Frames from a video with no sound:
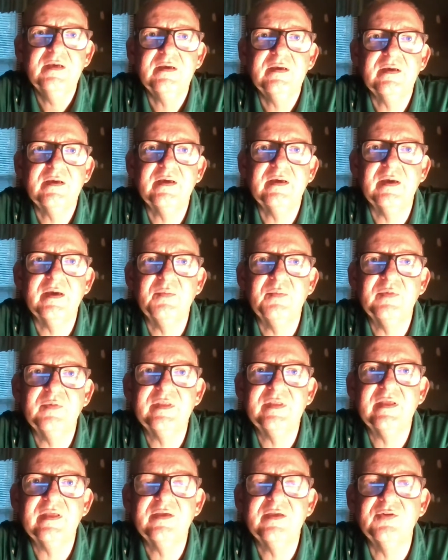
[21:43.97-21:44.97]

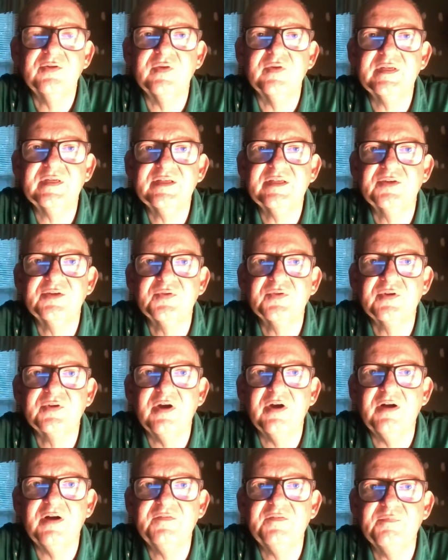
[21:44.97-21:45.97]
when the Illinois Central
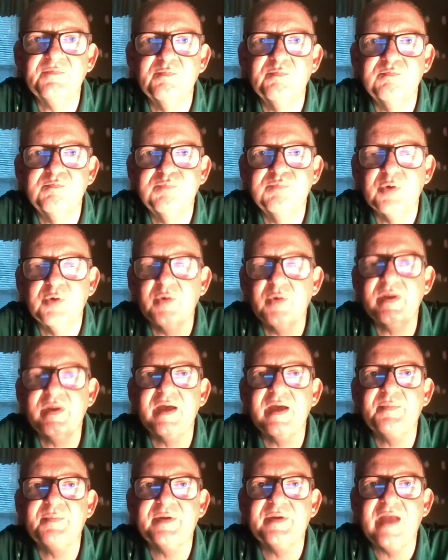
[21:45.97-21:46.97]
Golf broke
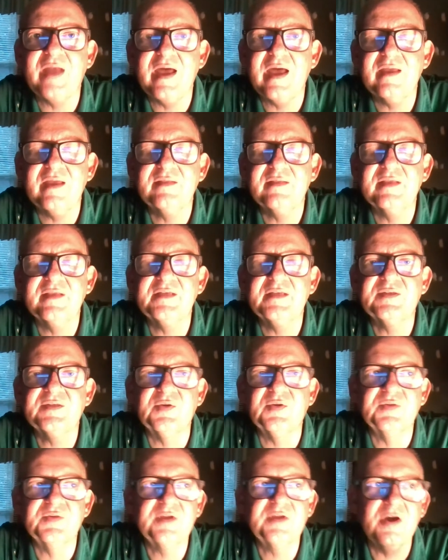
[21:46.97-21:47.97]
up and they
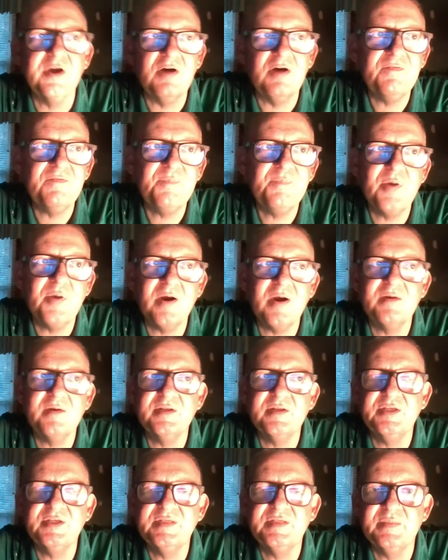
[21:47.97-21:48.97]
sold the golf part.
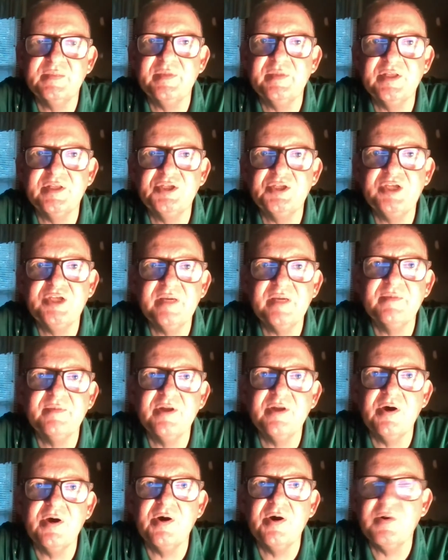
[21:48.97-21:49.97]
It used to be the
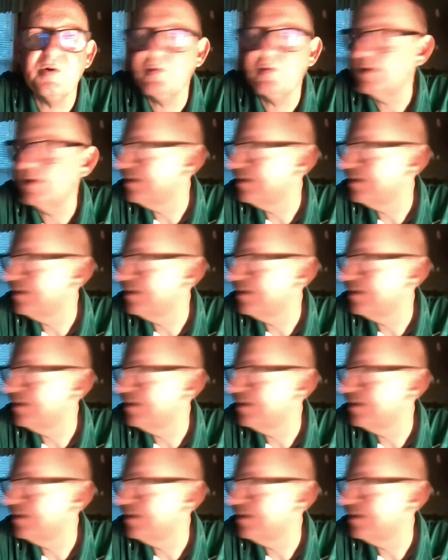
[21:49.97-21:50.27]
GM&O,